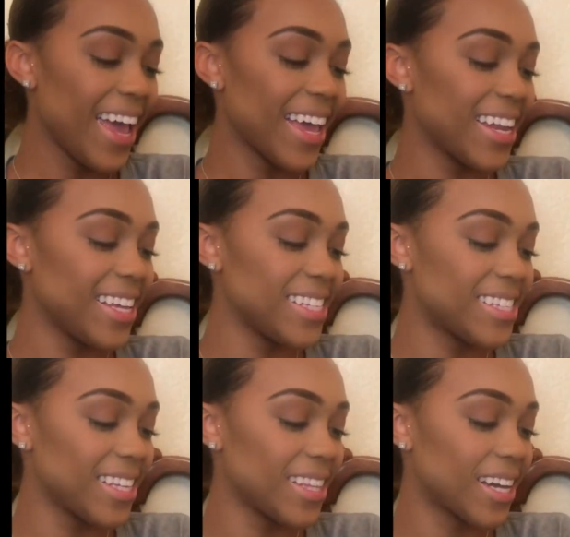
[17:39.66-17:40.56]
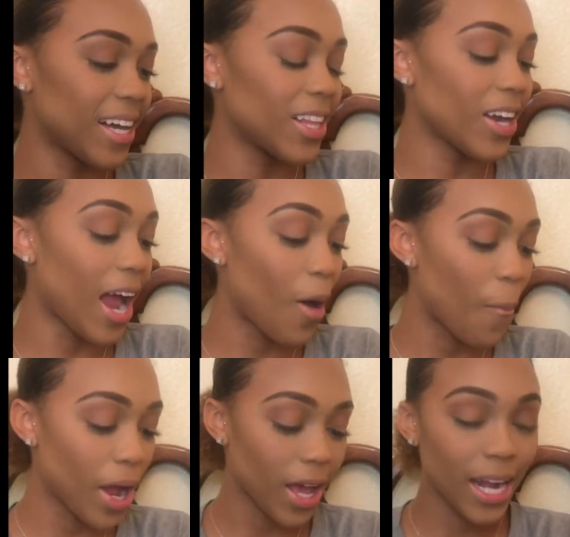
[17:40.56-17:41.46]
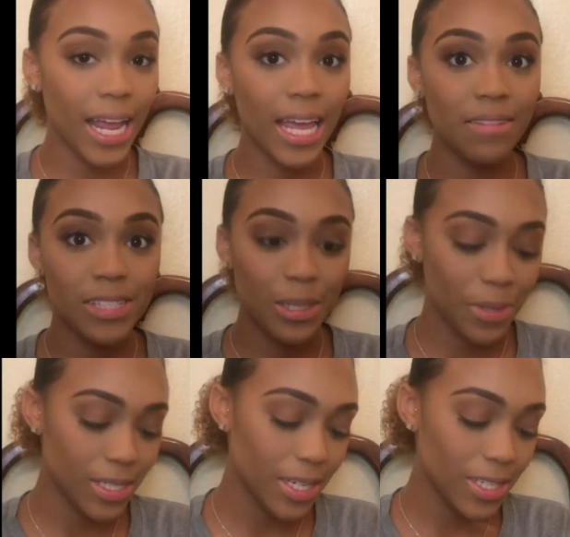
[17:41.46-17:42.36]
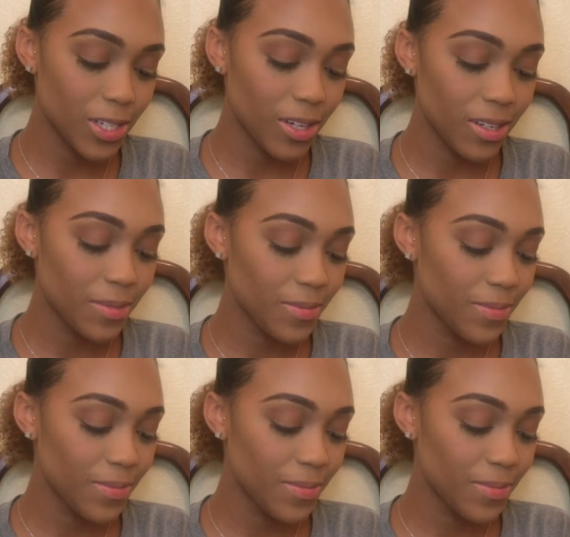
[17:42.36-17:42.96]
And it is in the color, oh my god, I can't even see what it says, y'all.